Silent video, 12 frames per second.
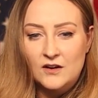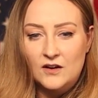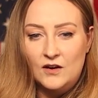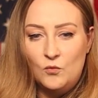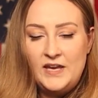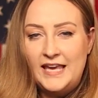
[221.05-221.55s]

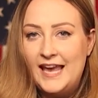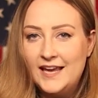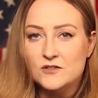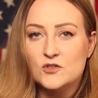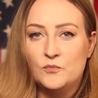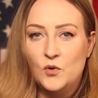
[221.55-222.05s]
we
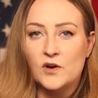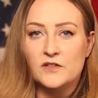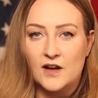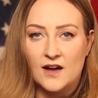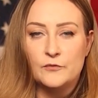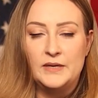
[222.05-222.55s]
can't support the
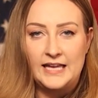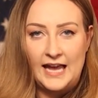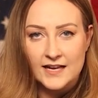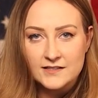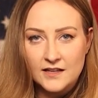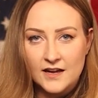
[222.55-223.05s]
government
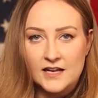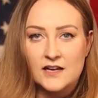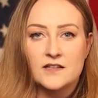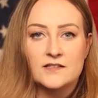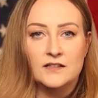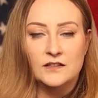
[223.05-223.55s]
gaslighting
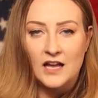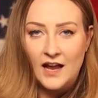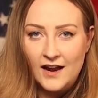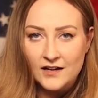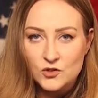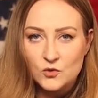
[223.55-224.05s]
us,
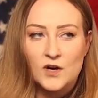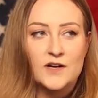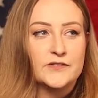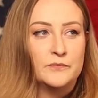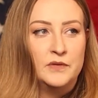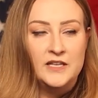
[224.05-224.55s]
lying to
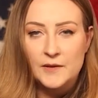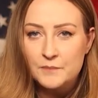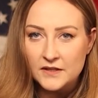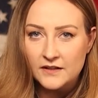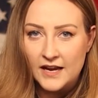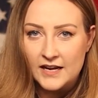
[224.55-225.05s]
us,
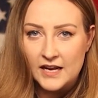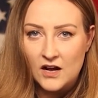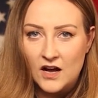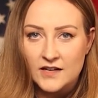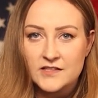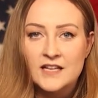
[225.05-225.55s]
manipulating
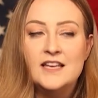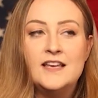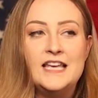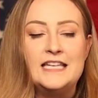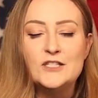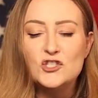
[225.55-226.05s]
us,
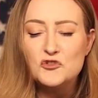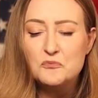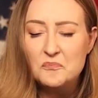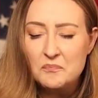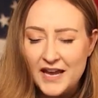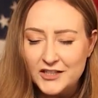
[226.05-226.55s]

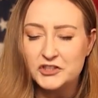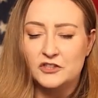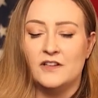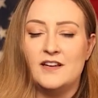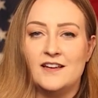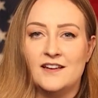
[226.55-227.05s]

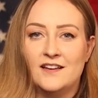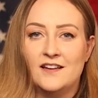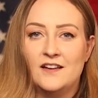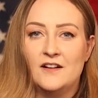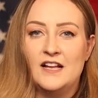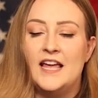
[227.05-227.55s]
especially
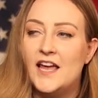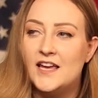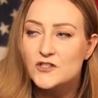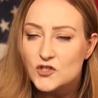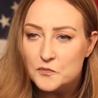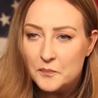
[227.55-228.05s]

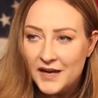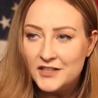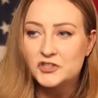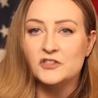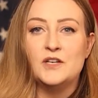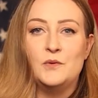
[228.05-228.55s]

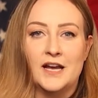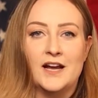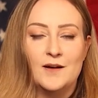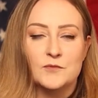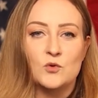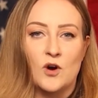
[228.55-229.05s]
when it
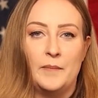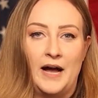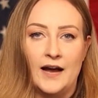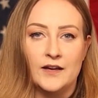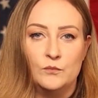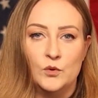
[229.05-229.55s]
comes to our
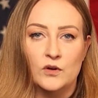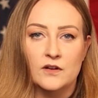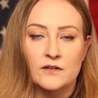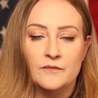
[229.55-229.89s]
pocketbook.